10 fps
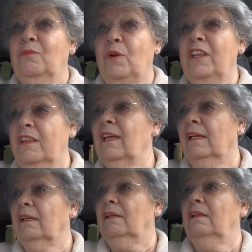what do you
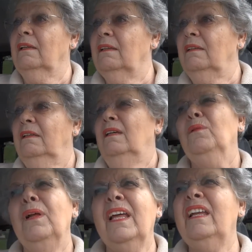think?
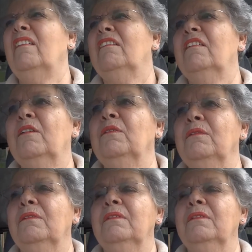Well, I don't know.